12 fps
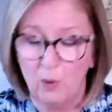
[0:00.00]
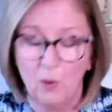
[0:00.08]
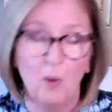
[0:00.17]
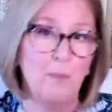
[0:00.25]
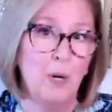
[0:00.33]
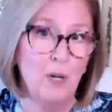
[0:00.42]

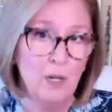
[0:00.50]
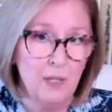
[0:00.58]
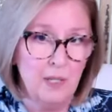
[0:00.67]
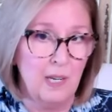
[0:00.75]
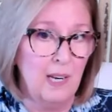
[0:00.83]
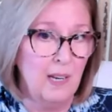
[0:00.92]
Your
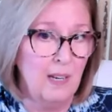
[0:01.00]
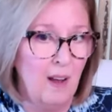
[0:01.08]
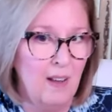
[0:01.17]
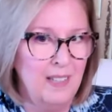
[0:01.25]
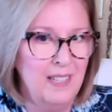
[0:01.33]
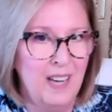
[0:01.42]
person,
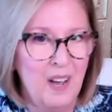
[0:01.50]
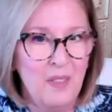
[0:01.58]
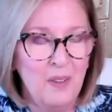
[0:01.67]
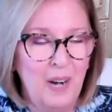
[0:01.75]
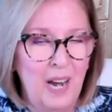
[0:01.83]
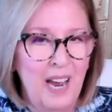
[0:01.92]
on the
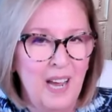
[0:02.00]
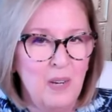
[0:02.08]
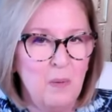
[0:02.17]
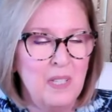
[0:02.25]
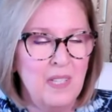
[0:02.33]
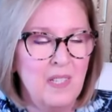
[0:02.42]
other
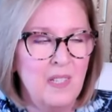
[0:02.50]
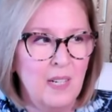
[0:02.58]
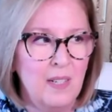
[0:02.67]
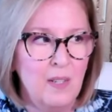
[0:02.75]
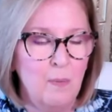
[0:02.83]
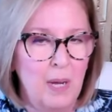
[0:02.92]
hand, with the
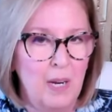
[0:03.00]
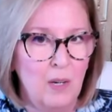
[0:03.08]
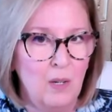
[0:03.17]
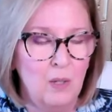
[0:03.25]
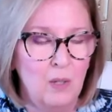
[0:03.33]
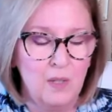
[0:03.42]
Six of
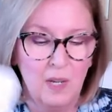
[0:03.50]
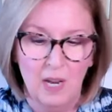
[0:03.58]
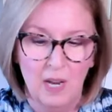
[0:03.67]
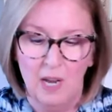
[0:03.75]
Pentacles,